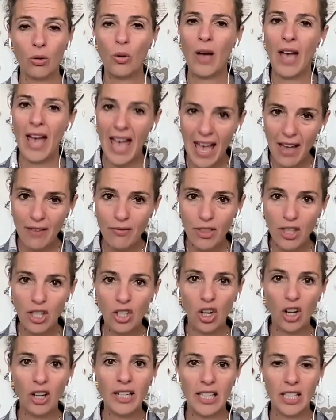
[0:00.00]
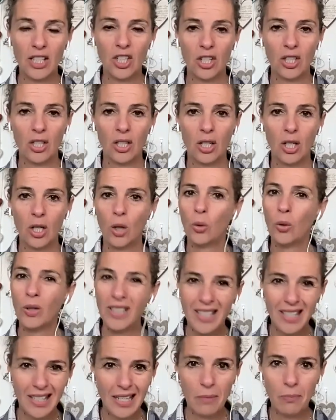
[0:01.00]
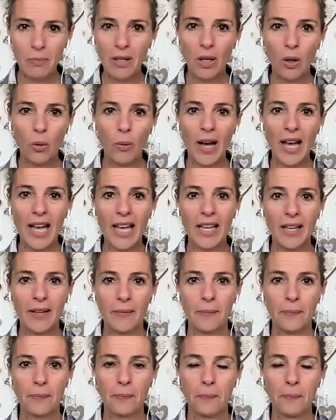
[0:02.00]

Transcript: who have the knowledge, who are stepping away.